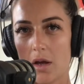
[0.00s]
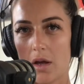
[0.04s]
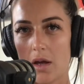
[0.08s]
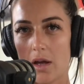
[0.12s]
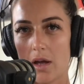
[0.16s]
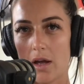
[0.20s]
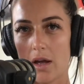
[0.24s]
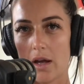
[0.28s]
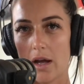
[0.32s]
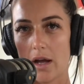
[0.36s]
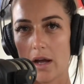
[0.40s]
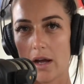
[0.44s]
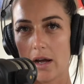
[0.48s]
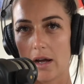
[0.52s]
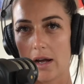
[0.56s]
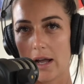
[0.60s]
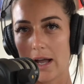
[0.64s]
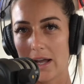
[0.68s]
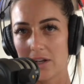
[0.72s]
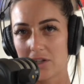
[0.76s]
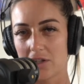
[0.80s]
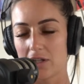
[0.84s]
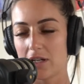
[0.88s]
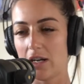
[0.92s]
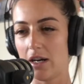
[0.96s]

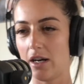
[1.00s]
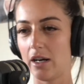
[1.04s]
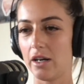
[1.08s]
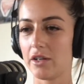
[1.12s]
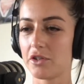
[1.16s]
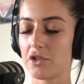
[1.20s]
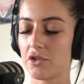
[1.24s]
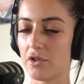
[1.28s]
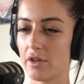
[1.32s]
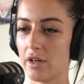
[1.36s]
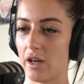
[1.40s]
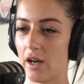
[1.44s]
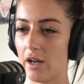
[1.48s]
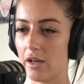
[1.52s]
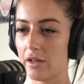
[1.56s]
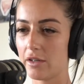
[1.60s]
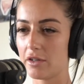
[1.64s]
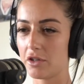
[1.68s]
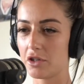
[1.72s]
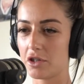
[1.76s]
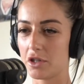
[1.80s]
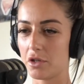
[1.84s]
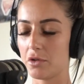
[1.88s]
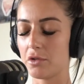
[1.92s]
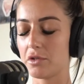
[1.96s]
Ashley Hartree,
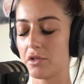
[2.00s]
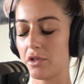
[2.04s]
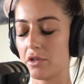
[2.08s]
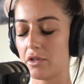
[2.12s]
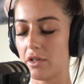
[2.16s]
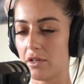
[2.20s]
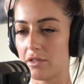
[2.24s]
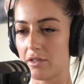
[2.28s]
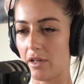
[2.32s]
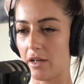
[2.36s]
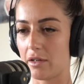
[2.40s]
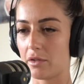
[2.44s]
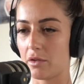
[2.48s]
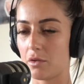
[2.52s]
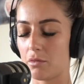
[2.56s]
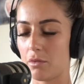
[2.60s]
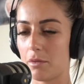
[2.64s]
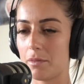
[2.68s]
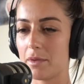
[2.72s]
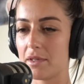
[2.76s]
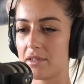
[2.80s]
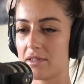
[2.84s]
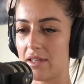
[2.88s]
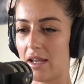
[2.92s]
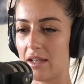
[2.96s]
she also does like the
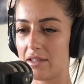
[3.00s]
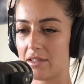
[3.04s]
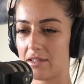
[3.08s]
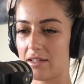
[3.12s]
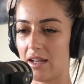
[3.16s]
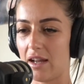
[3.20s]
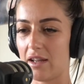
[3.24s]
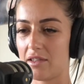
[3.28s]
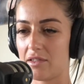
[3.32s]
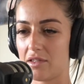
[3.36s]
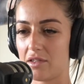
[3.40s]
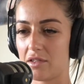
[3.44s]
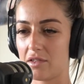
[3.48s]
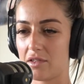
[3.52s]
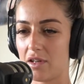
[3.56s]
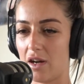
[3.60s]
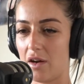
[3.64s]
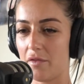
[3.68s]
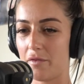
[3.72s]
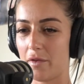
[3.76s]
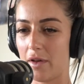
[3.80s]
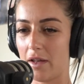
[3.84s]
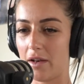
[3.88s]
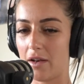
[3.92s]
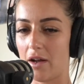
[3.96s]
women's sass dance and stuff,
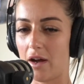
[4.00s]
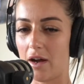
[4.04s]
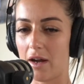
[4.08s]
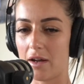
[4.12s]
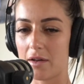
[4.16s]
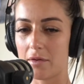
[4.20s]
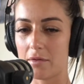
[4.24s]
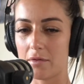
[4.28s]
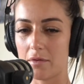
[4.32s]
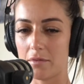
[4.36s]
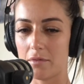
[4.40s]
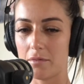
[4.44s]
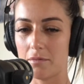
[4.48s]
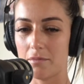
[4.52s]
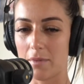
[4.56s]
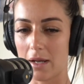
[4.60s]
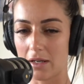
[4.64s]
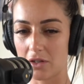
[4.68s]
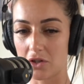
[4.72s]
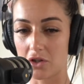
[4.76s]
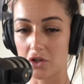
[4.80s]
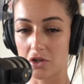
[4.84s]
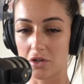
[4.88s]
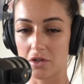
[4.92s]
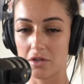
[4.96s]
and I
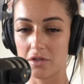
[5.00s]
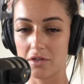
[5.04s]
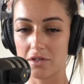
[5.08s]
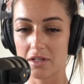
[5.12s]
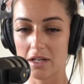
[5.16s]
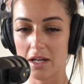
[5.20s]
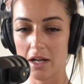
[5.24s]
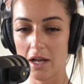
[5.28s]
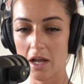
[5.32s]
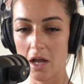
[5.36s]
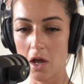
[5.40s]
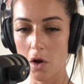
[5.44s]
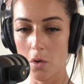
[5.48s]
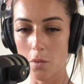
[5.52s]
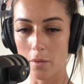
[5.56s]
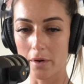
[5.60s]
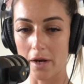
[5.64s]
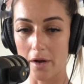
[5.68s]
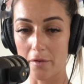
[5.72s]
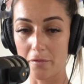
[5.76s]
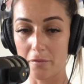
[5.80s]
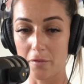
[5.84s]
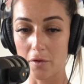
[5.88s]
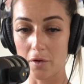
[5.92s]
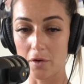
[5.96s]
mentioned when I
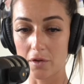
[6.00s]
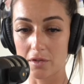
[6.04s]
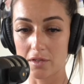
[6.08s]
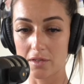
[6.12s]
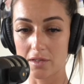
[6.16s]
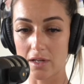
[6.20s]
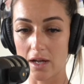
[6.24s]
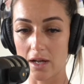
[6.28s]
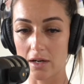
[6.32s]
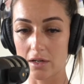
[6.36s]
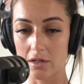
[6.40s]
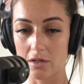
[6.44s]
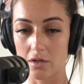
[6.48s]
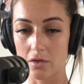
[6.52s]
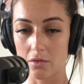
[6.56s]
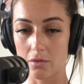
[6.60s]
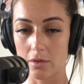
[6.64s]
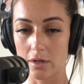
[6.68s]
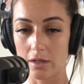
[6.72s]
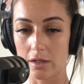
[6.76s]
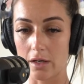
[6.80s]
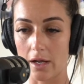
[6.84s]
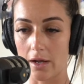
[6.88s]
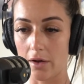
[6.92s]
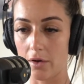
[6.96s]
first started doing
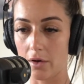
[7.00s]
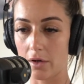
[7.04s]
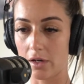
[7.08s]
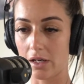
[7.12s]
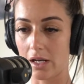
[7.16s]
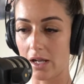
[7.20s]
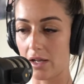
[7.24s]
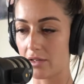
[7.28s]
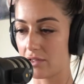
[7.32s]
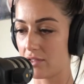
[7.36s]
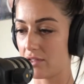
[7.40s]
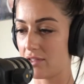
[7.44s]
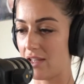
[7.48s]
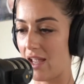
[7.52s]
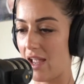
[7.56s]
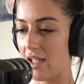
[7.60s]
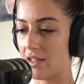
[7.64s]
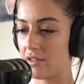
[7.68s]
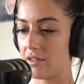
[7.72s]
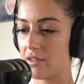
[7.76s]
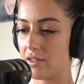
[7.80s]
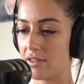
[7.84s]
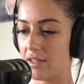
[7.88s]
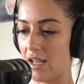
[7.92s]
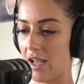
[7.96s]
like her classes and
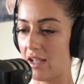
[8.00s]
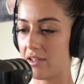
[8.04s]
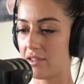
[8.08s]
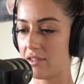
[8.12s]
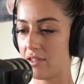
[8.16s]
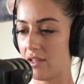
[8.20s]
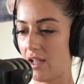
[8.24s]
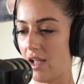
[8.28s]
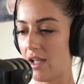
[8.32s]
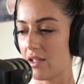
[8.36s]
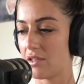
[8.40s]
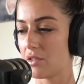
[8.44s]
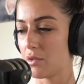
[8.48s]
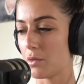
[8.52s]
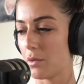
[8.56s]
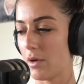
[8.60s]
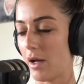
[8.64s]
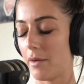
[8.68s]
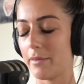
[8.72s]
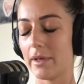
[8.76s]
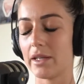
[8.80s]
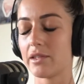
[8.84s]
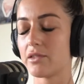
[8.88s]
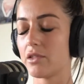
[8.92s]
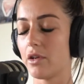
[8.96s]
and
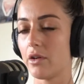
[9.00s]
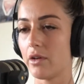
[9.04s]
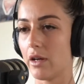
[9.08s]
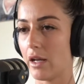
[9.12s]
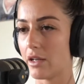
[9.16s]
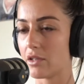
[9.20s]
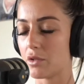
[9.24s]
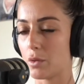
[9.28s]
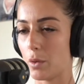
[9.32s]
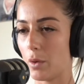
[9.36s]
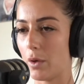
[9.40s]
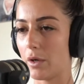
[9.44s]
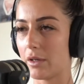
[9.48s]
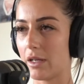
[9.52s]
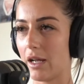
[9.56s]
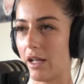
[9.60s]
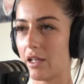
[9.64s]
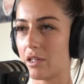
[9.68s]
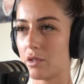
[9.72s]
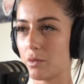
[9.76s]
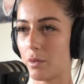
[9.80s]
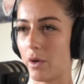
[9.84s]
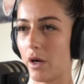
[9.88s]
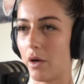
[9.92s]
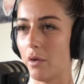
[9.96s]
twerk as
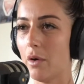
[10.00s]
well,